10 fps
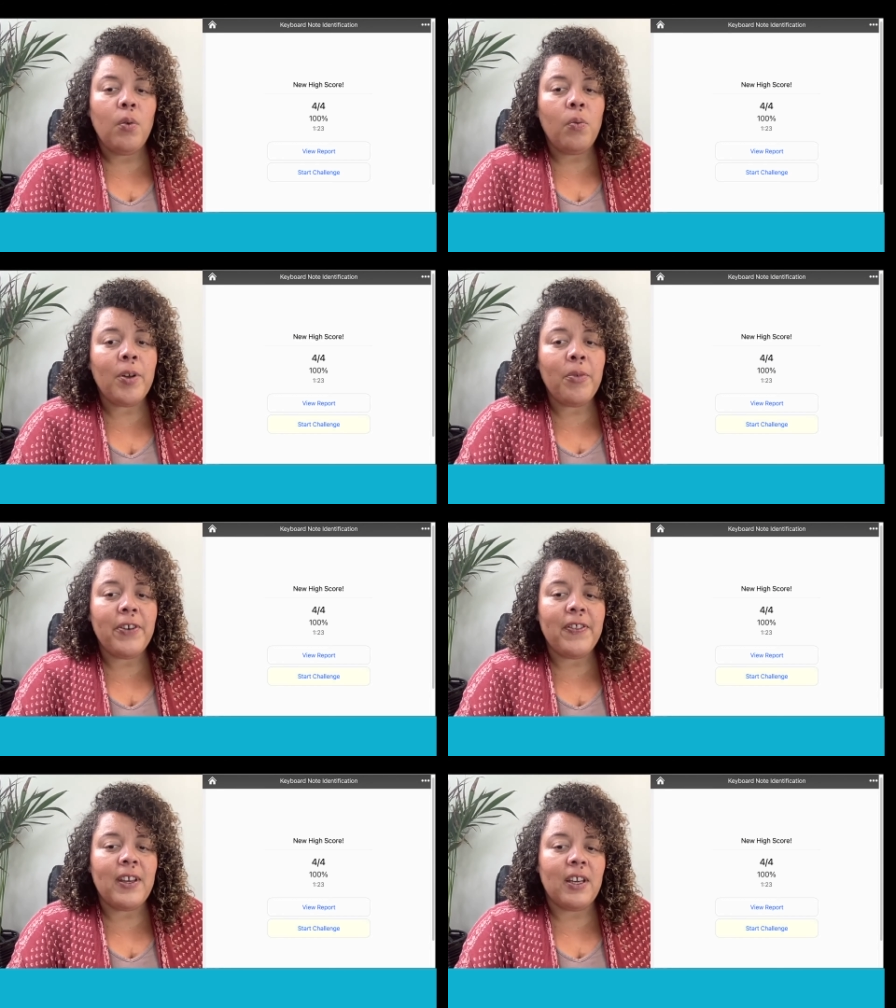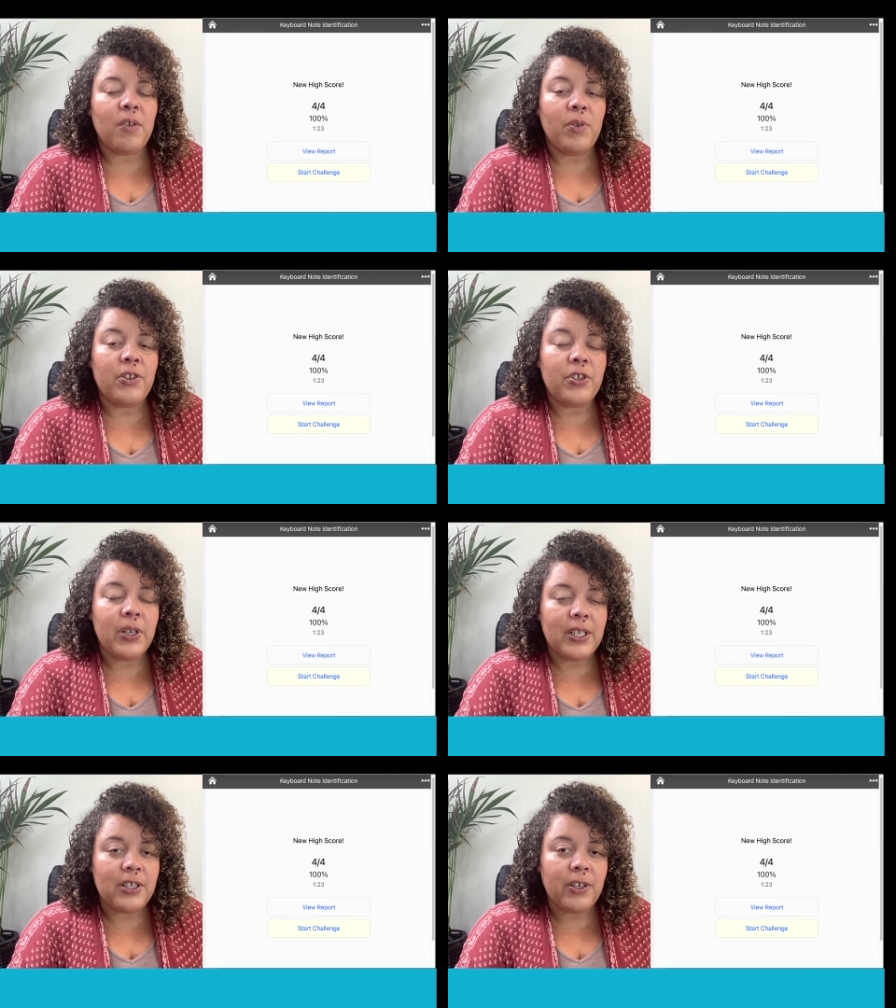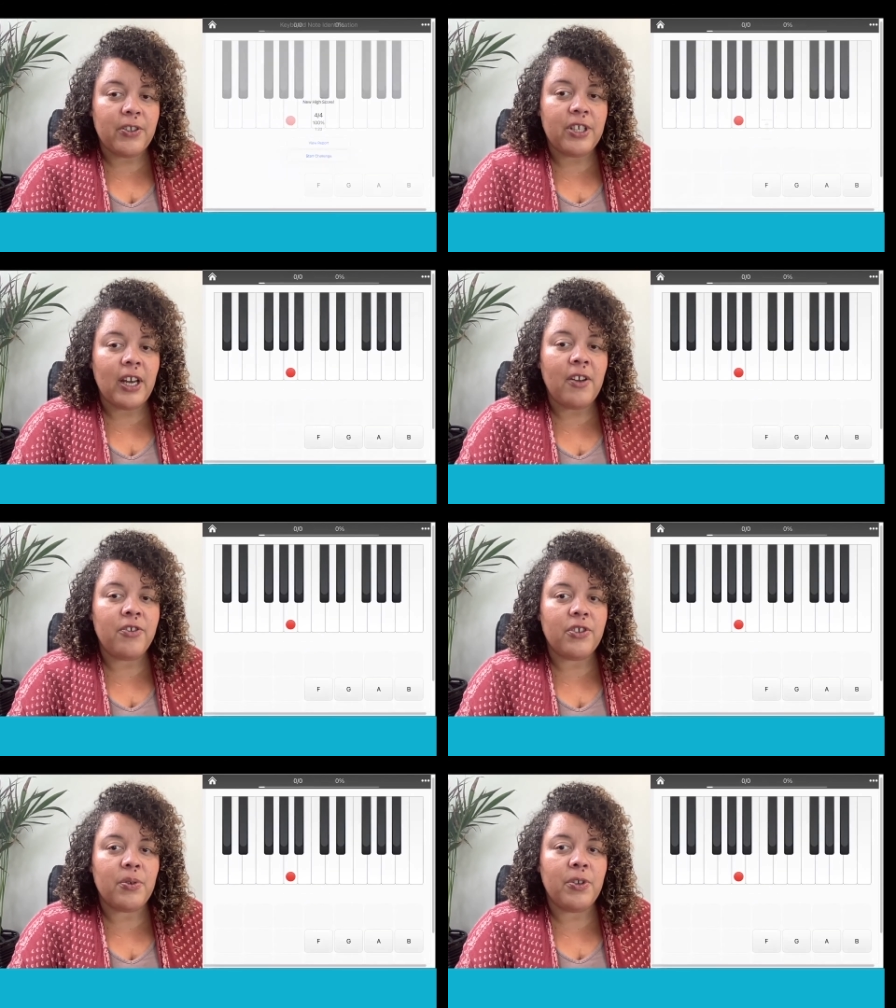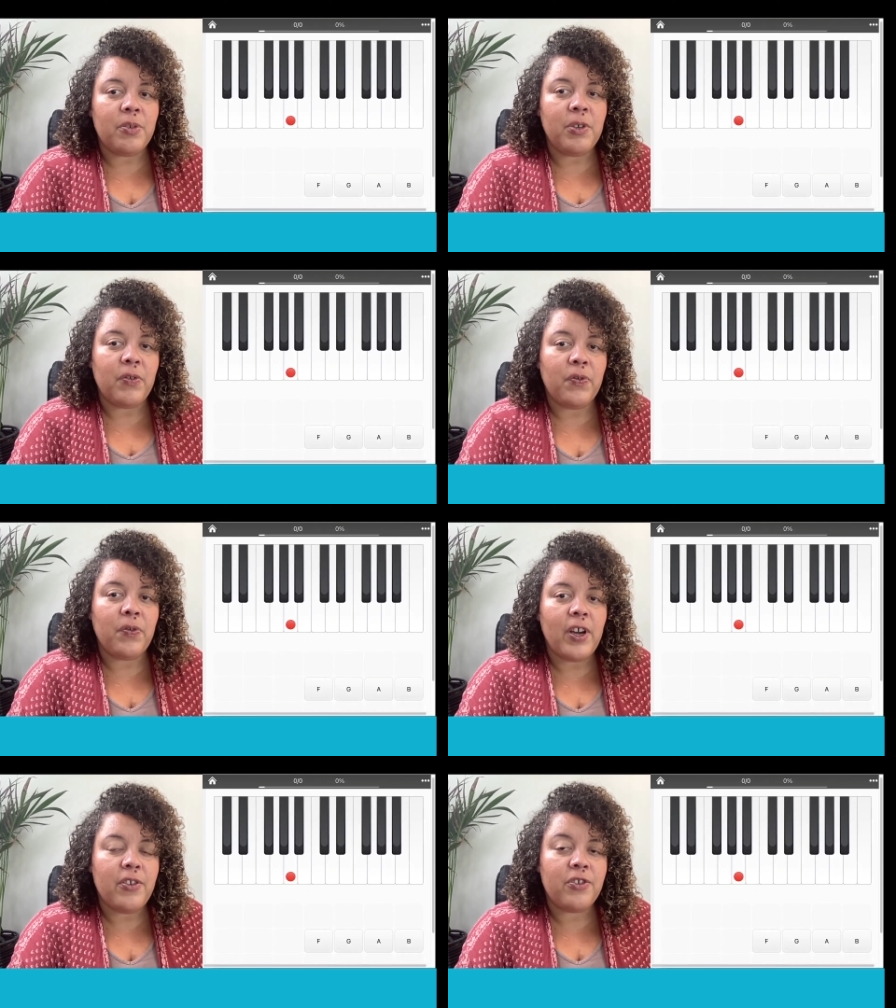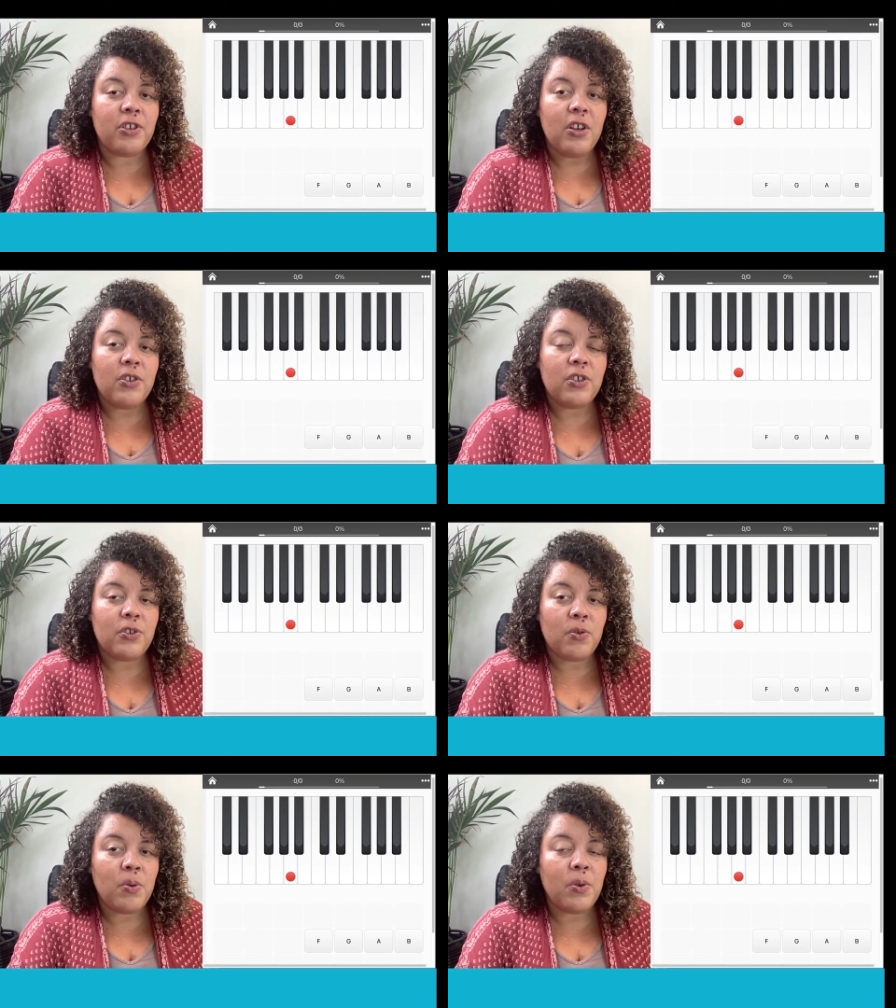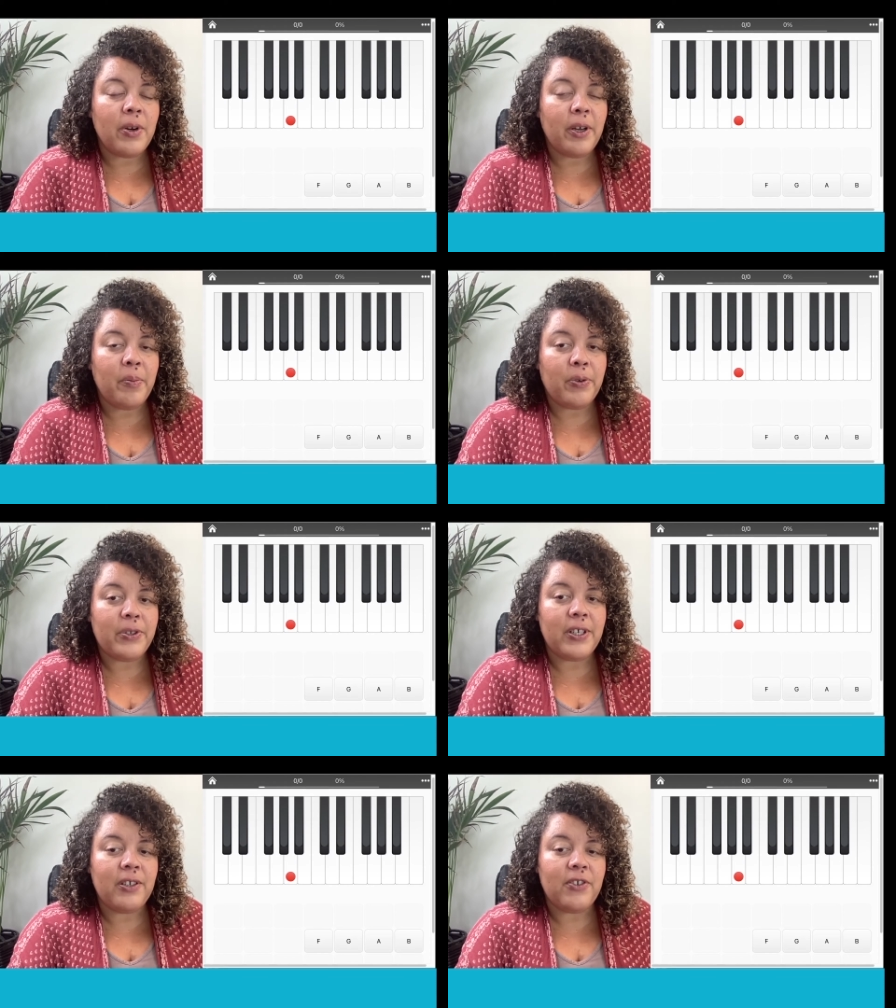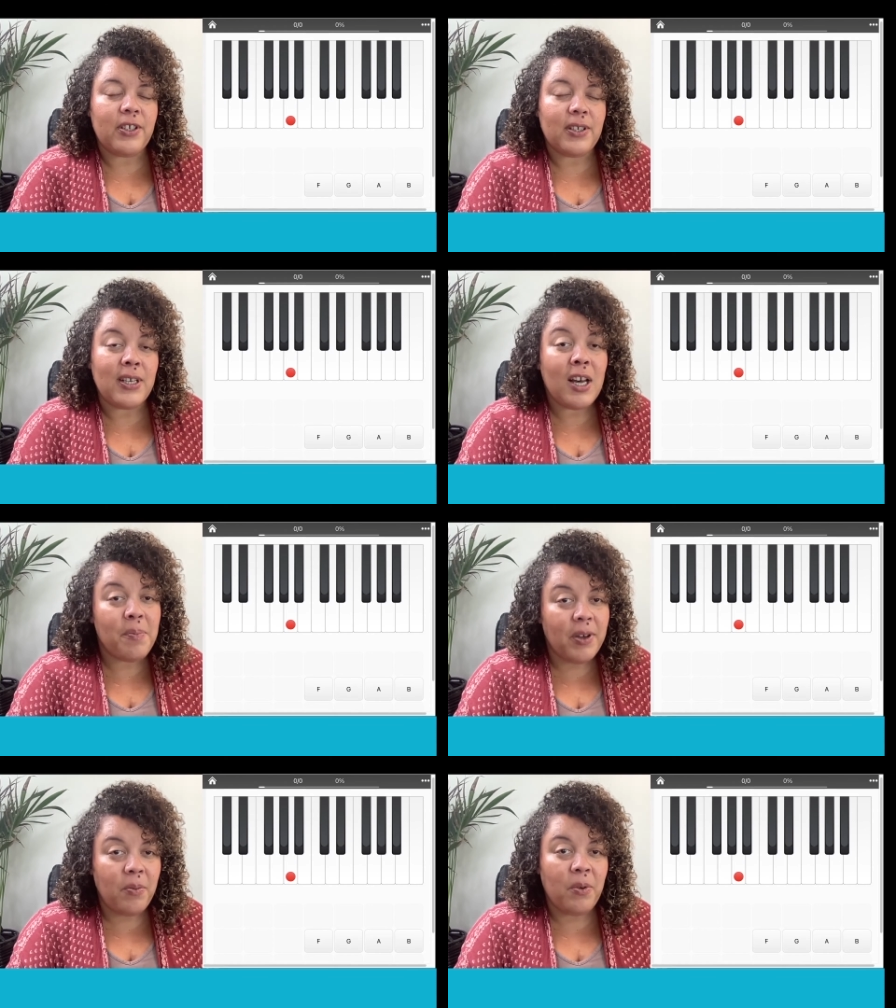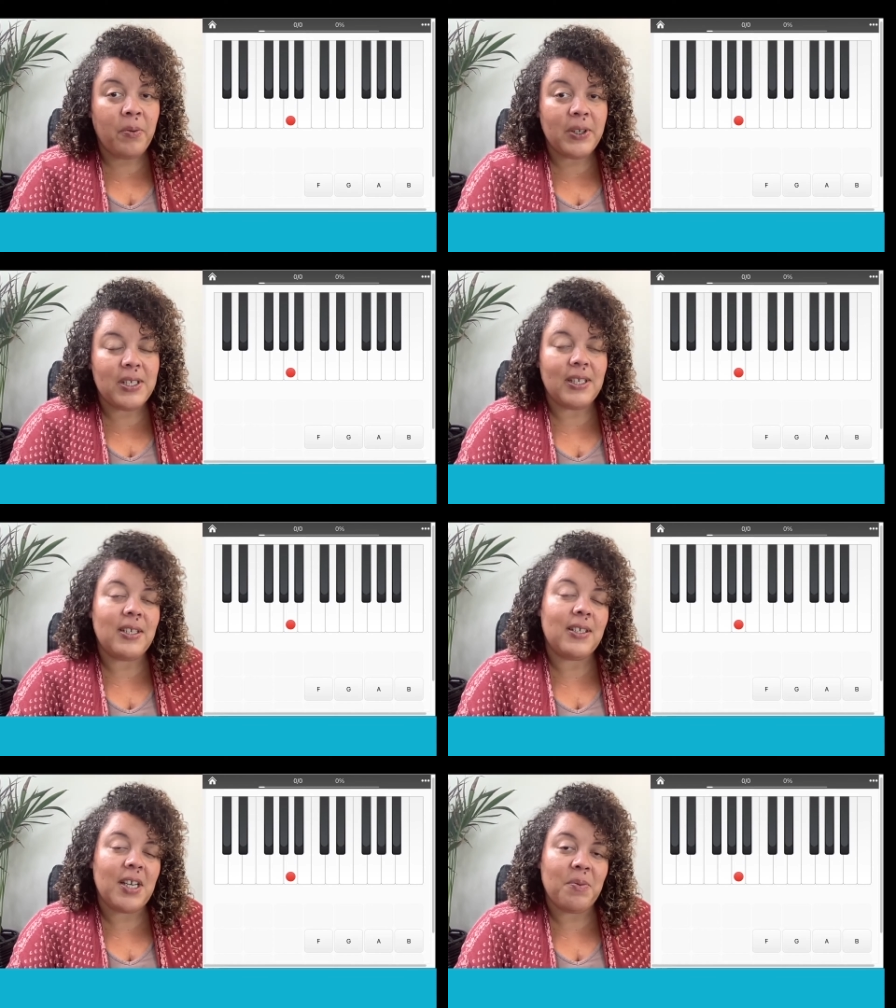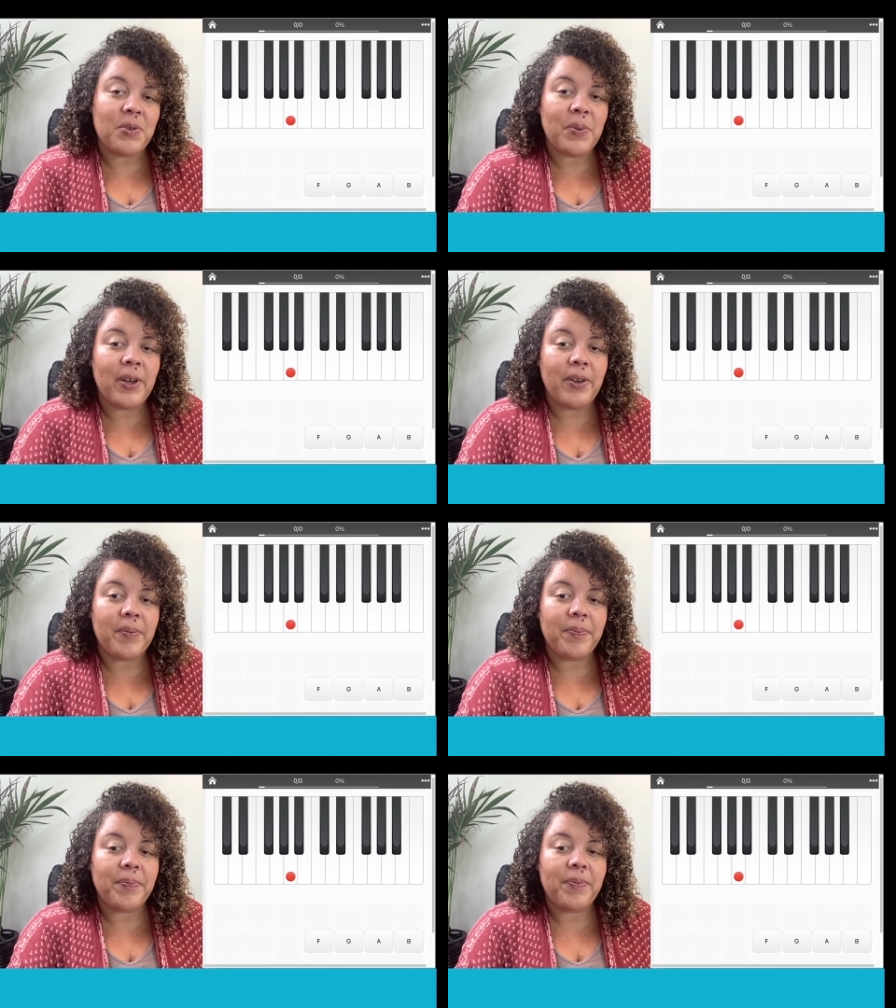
One more thing, once you hit start challenge, it's going to be a fresh score and percentage at the top. It will reset the time as well.